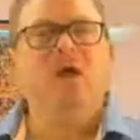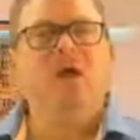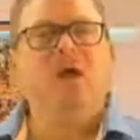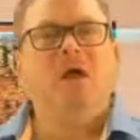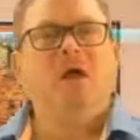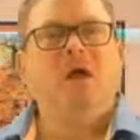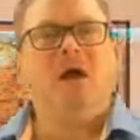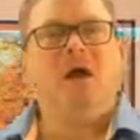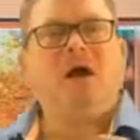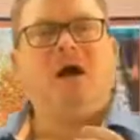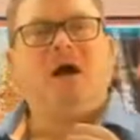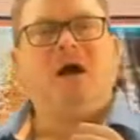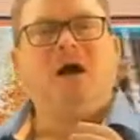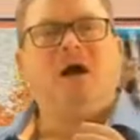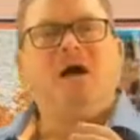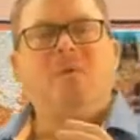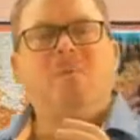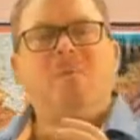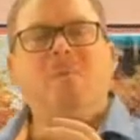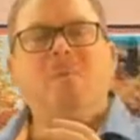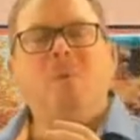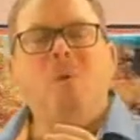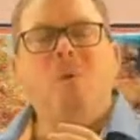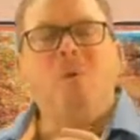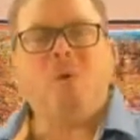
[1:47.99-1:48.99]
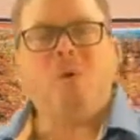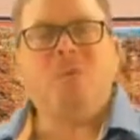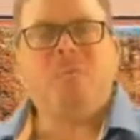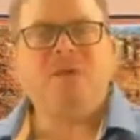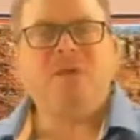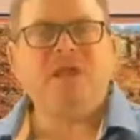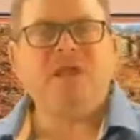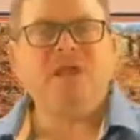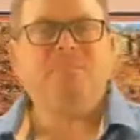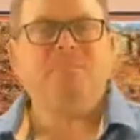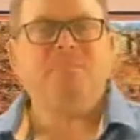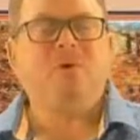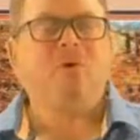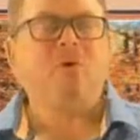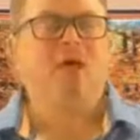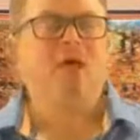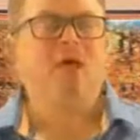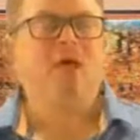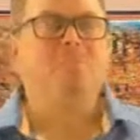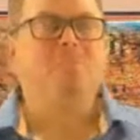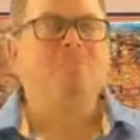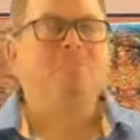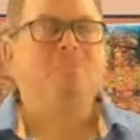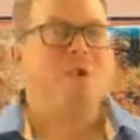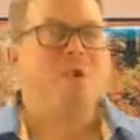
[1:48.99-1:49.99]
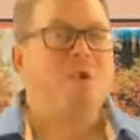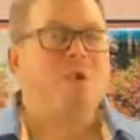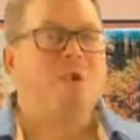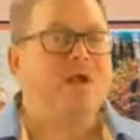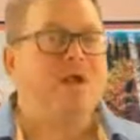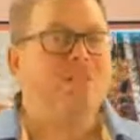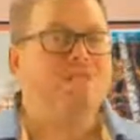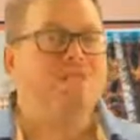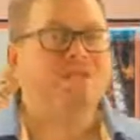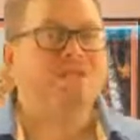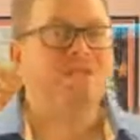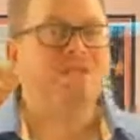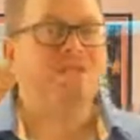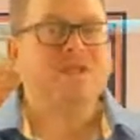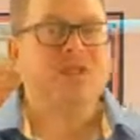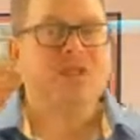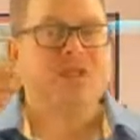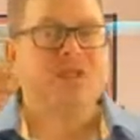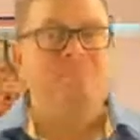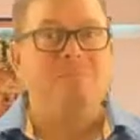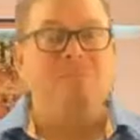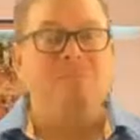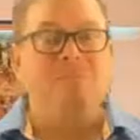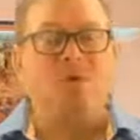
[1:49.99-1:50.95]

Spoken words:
more people and more emphasis and